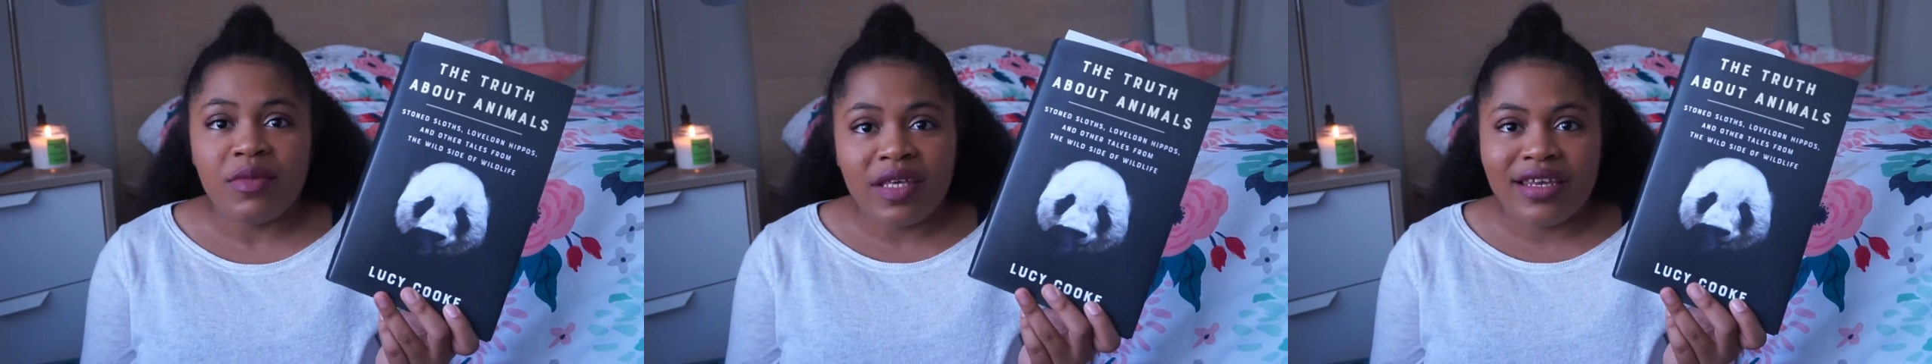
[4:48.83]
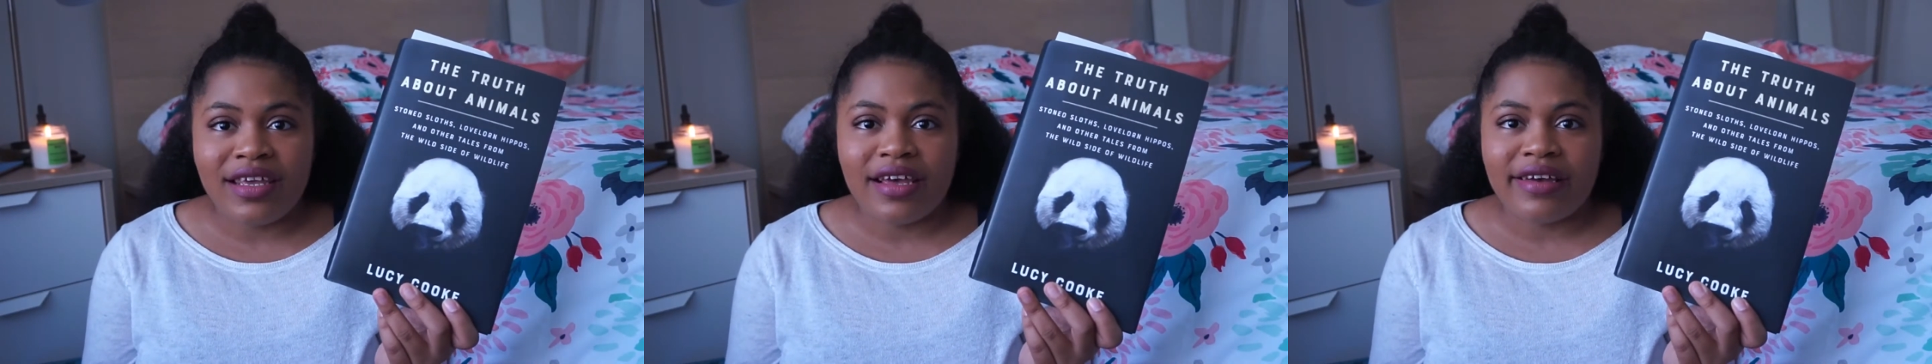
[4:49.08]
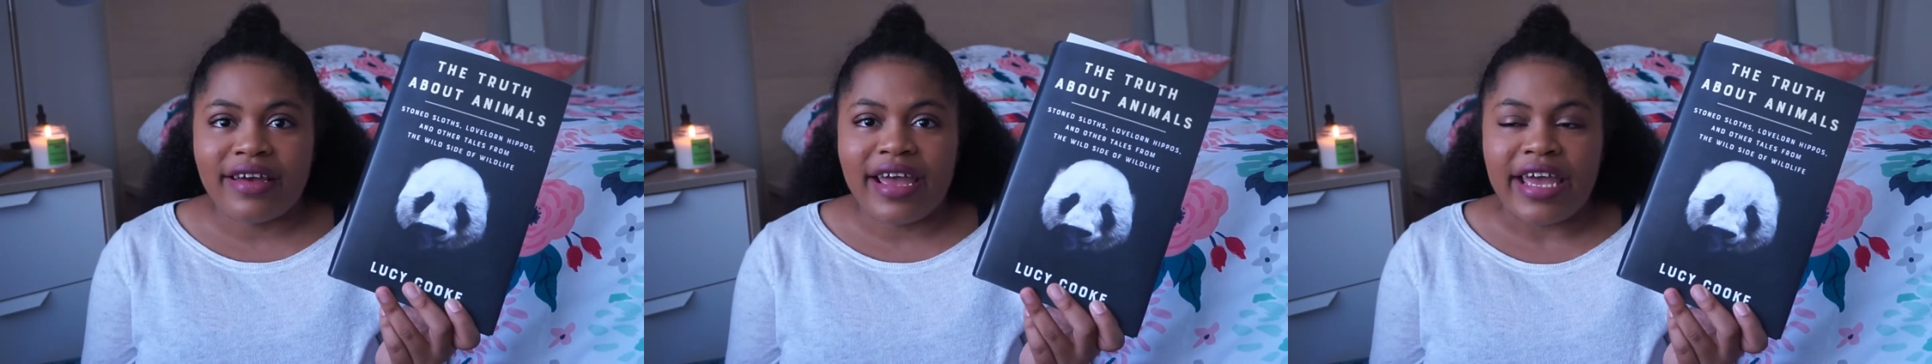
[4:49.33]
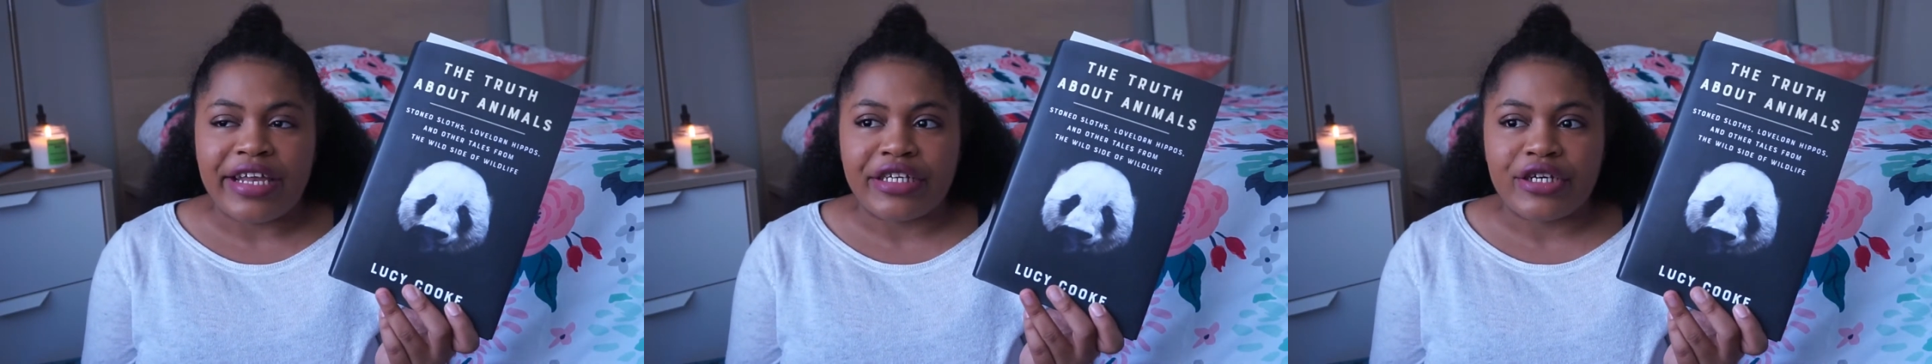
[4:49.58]
media
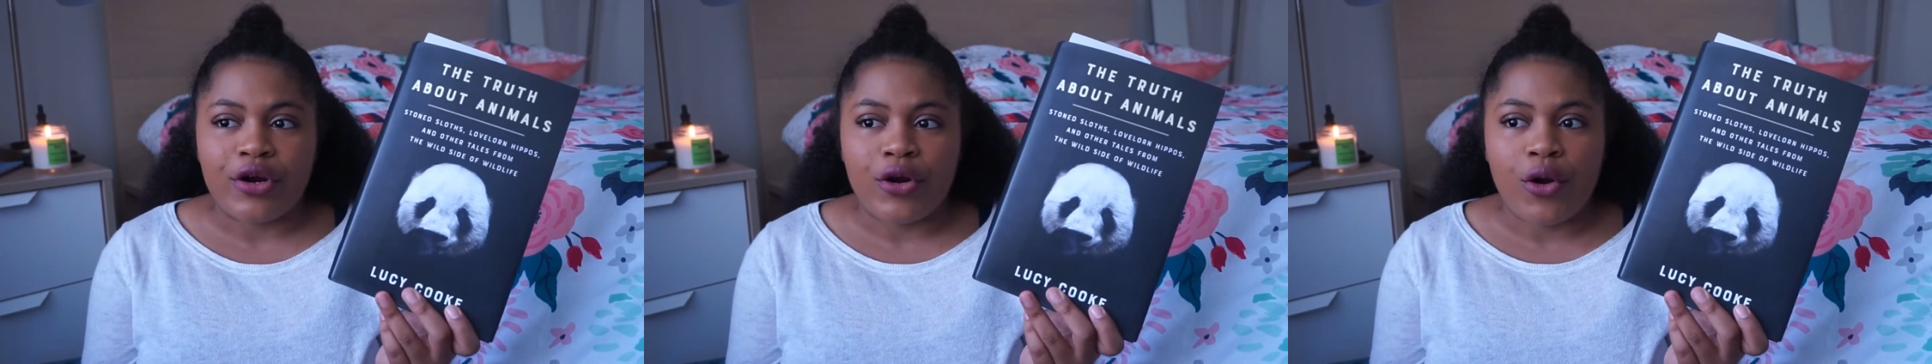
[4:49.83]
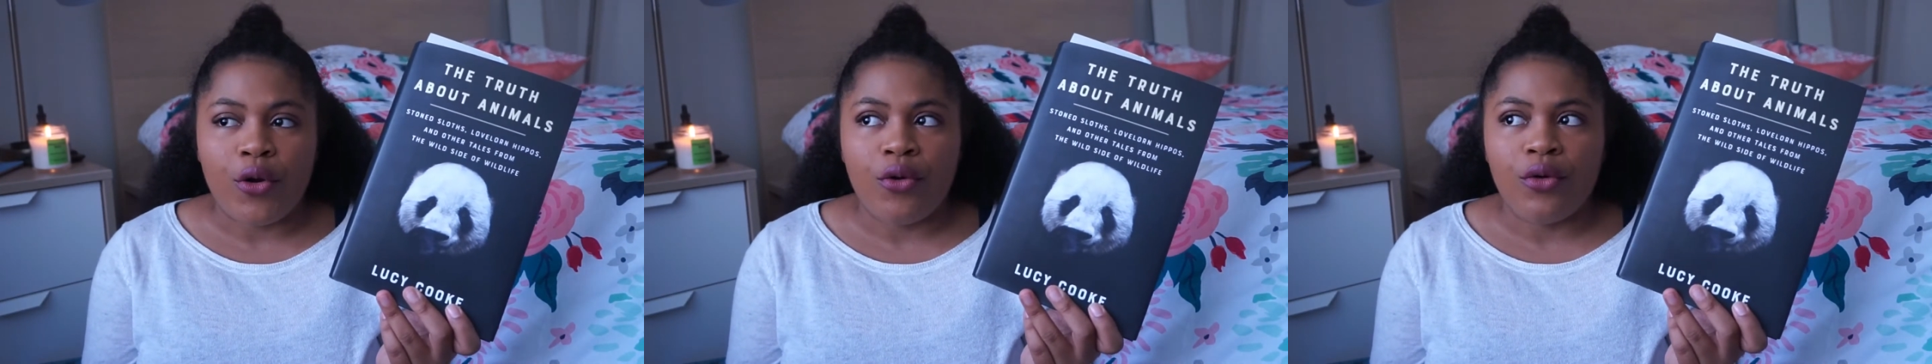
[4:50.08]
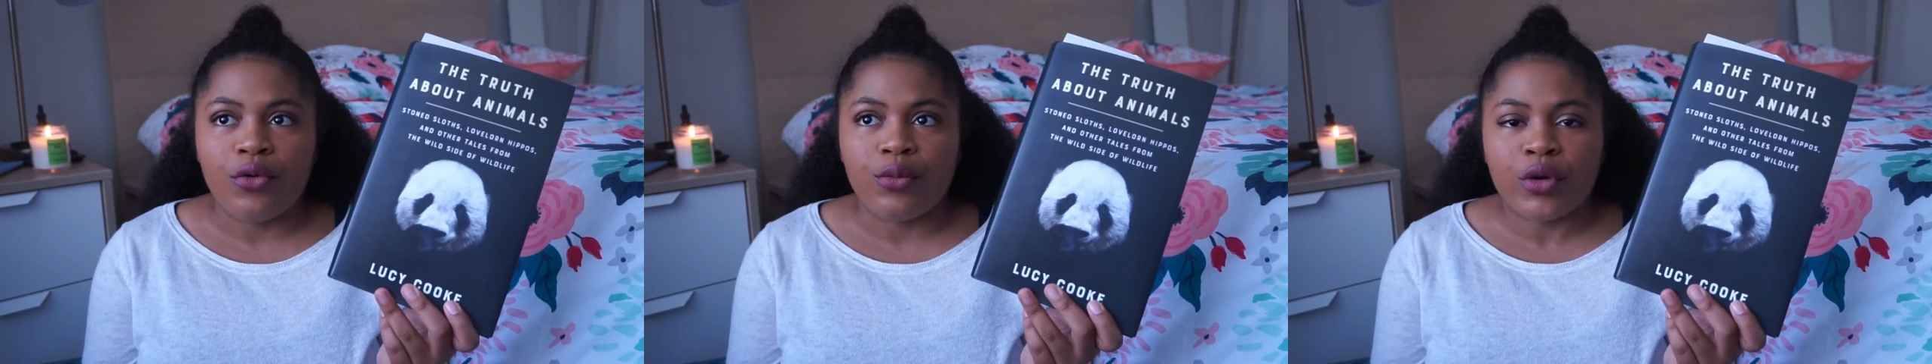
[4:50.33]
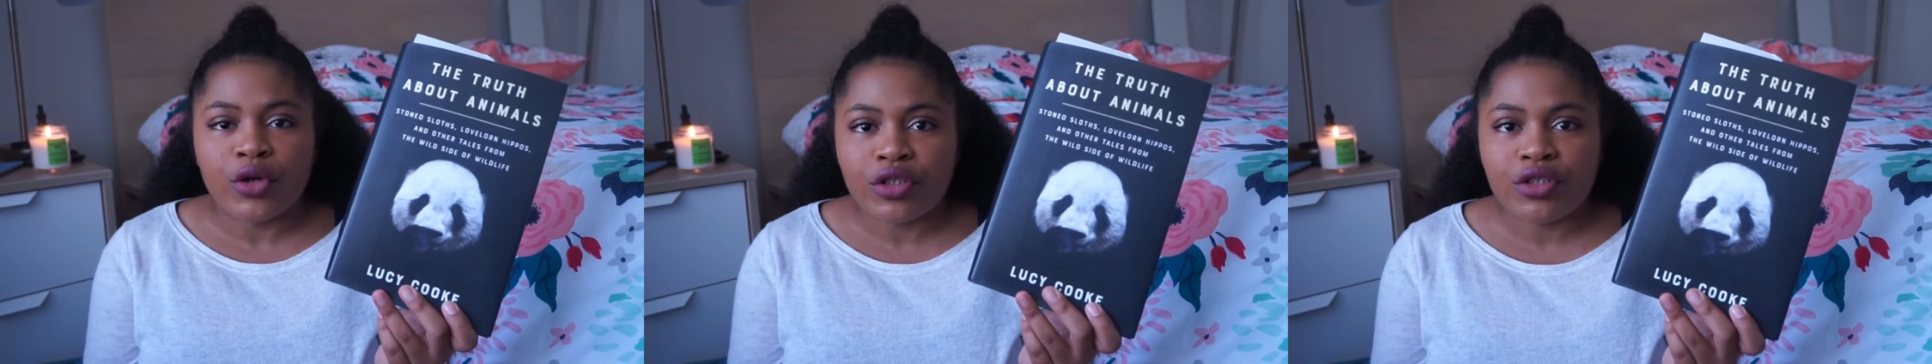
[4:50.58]
and in our own
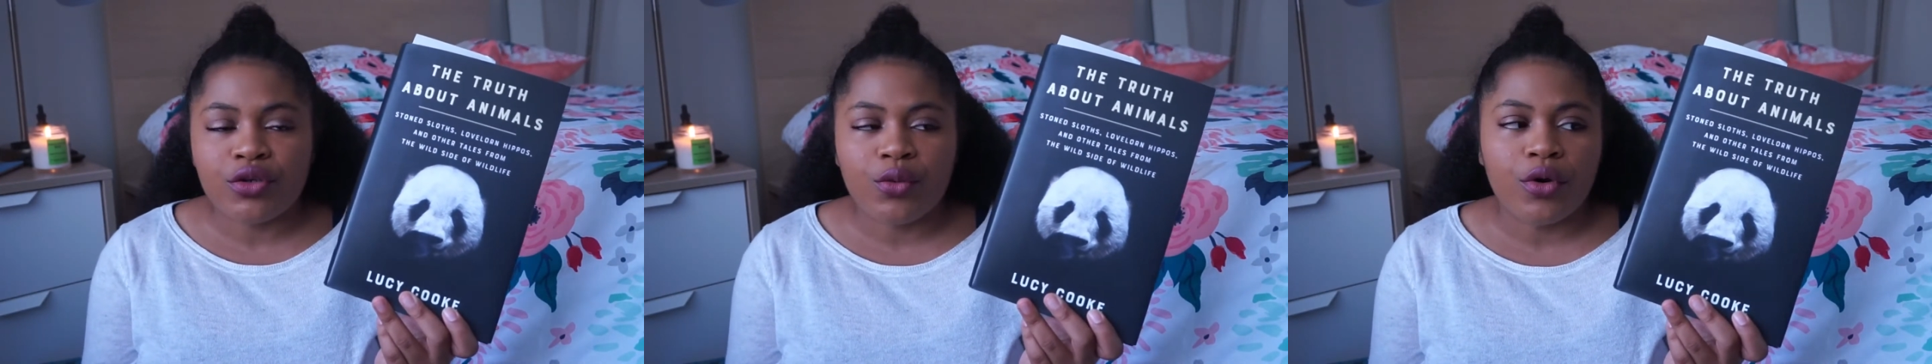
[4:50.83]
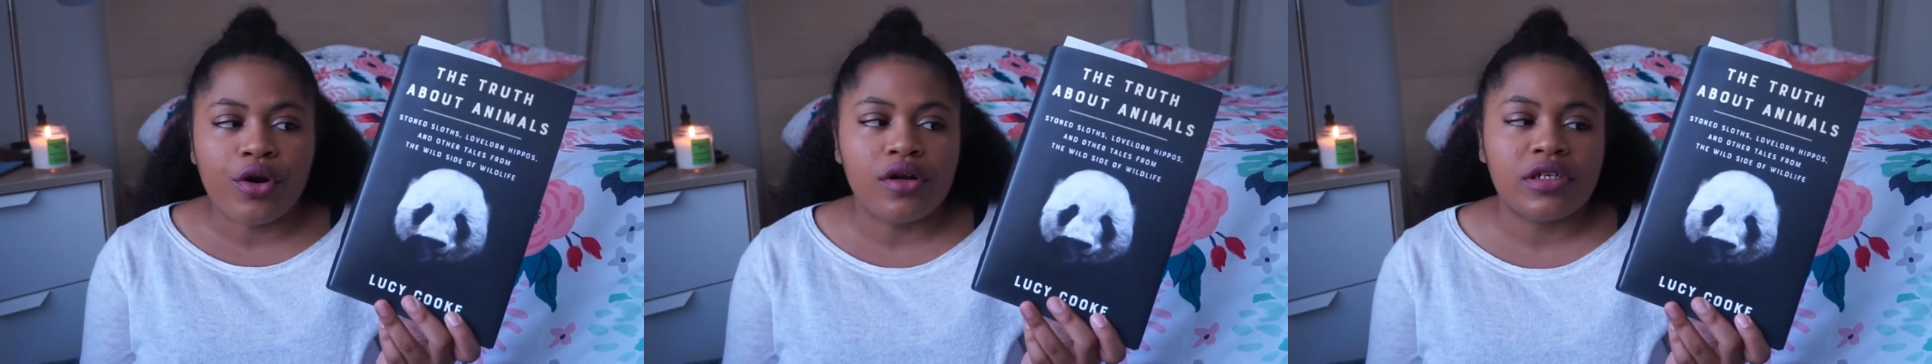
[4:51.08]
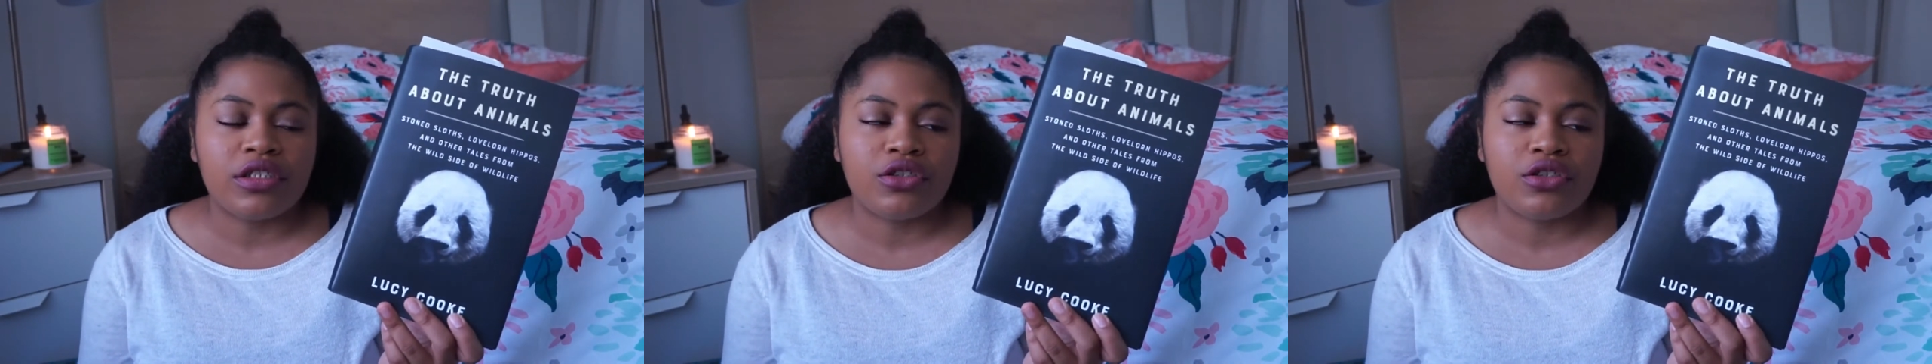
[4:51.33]
personal world,